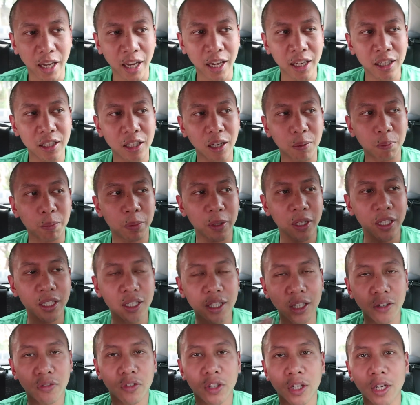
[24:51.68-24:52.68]
end up
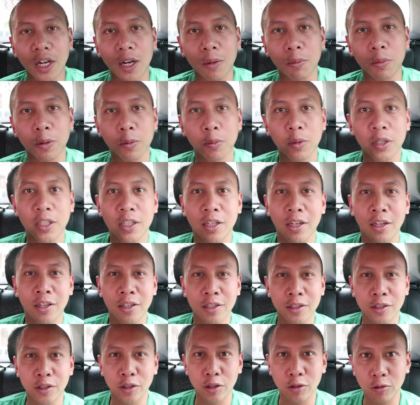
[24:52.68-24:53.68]
being given up
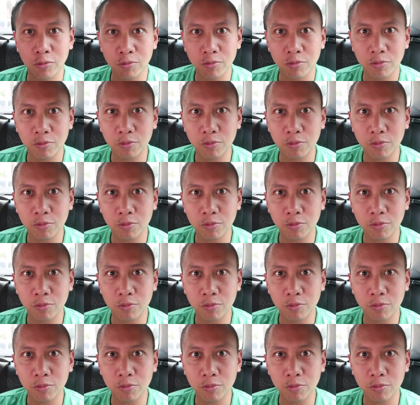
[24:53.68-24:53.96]
because